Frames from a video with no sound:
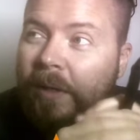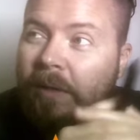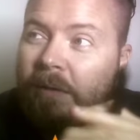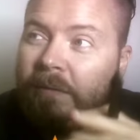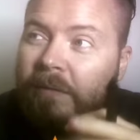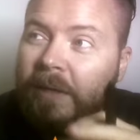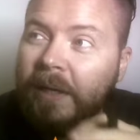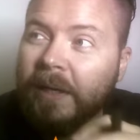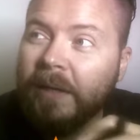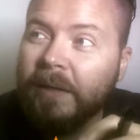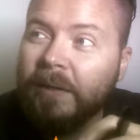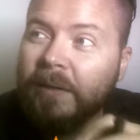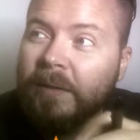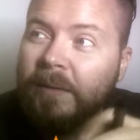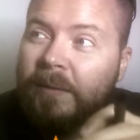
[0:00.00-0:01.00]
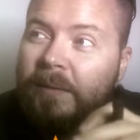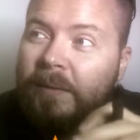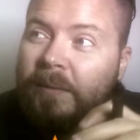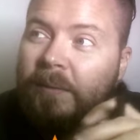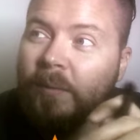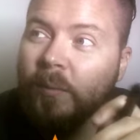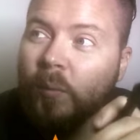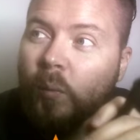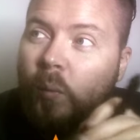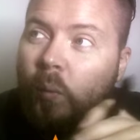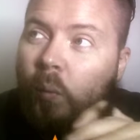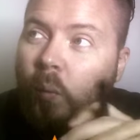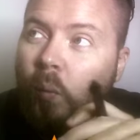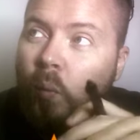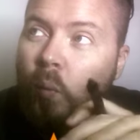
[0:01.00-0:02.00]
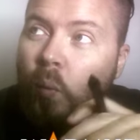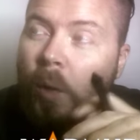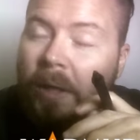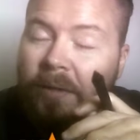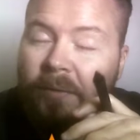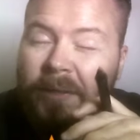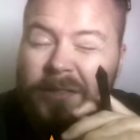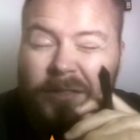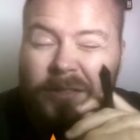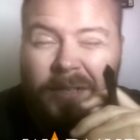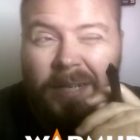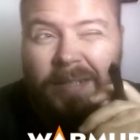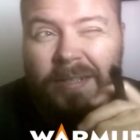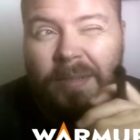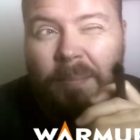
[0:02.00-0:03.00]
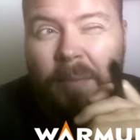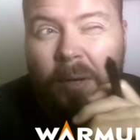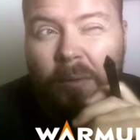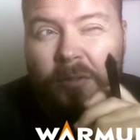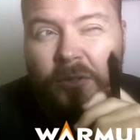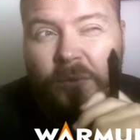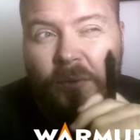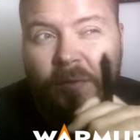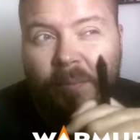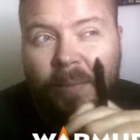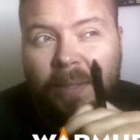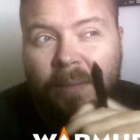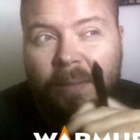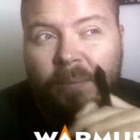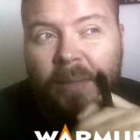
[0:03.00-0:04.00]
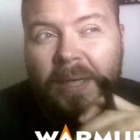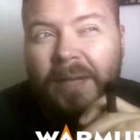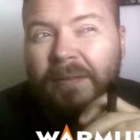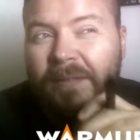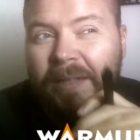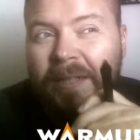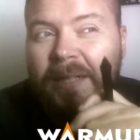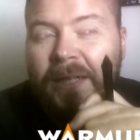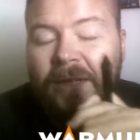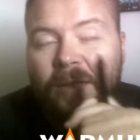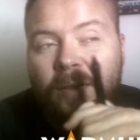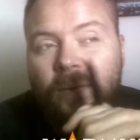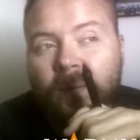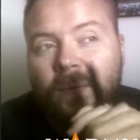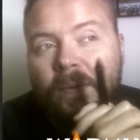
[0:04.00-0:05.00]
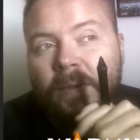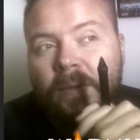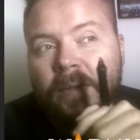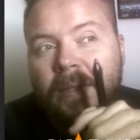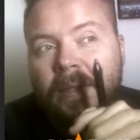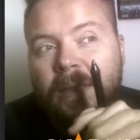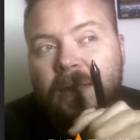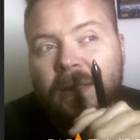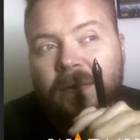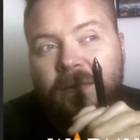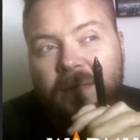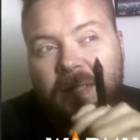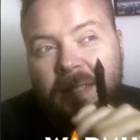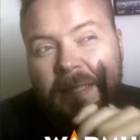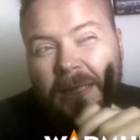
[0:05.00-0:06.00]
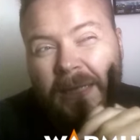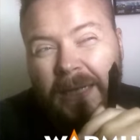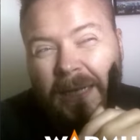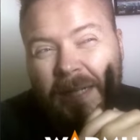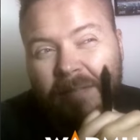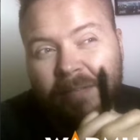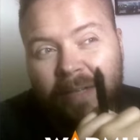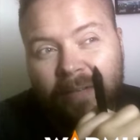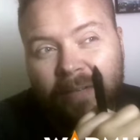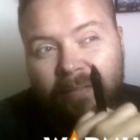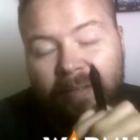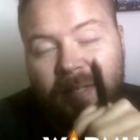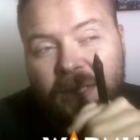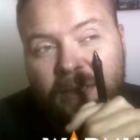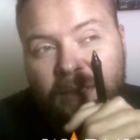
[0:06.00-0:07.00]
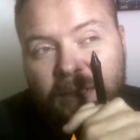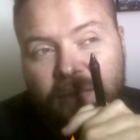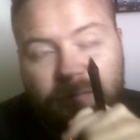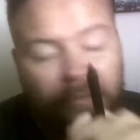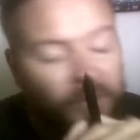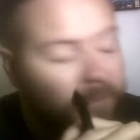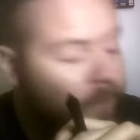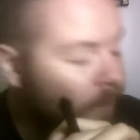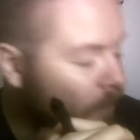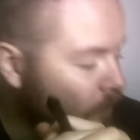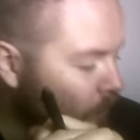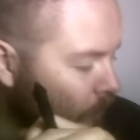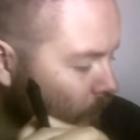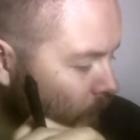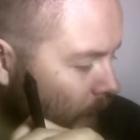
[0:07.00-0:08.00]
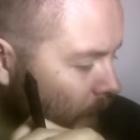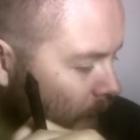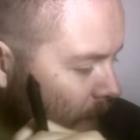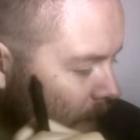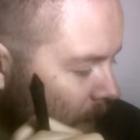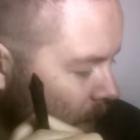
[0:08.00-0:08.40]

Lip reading: like what resonates the most with me. But I think I know. I think I kind of have an idea for what to do at that